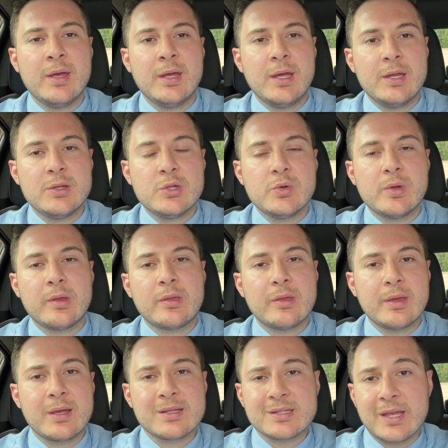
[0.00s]
in doing
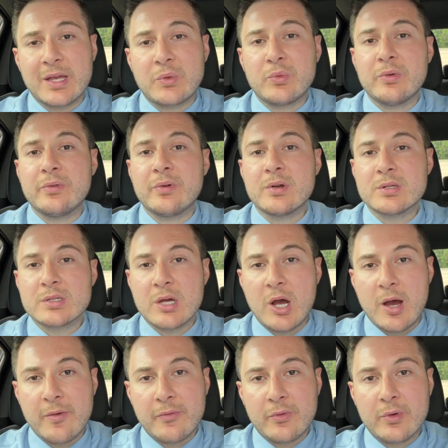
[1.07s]
things like reverse
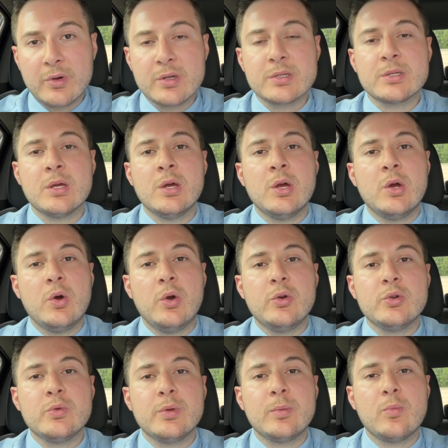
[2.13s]
offers, or
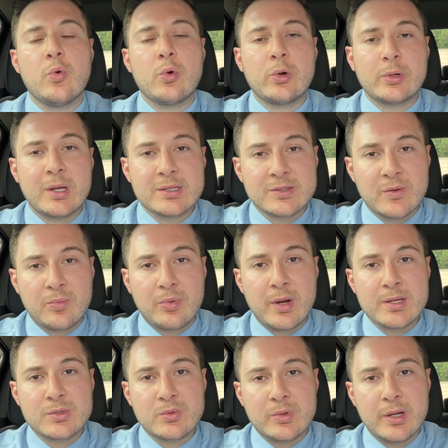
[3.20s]
doing more aggressive
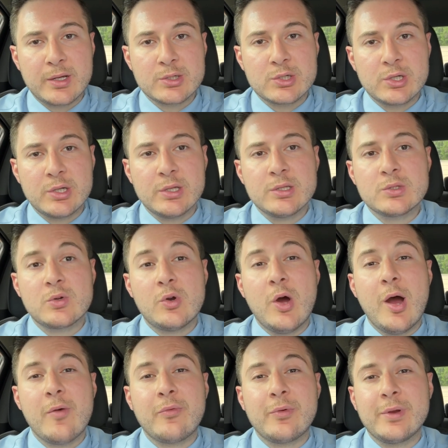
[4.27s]
price reductions, or
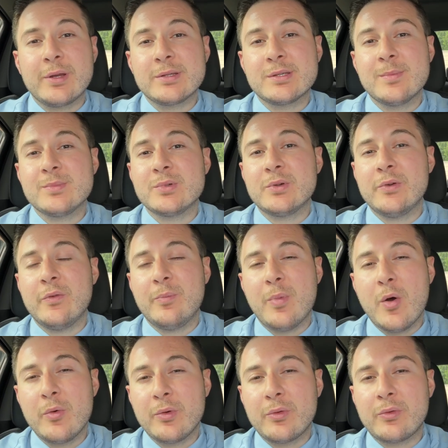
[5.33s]
offering some sort of
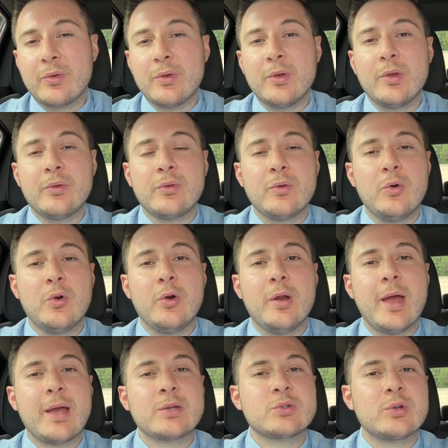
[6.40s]
bonuses or
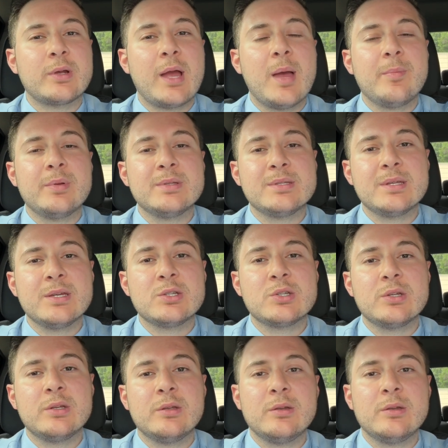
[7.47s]
extra compensation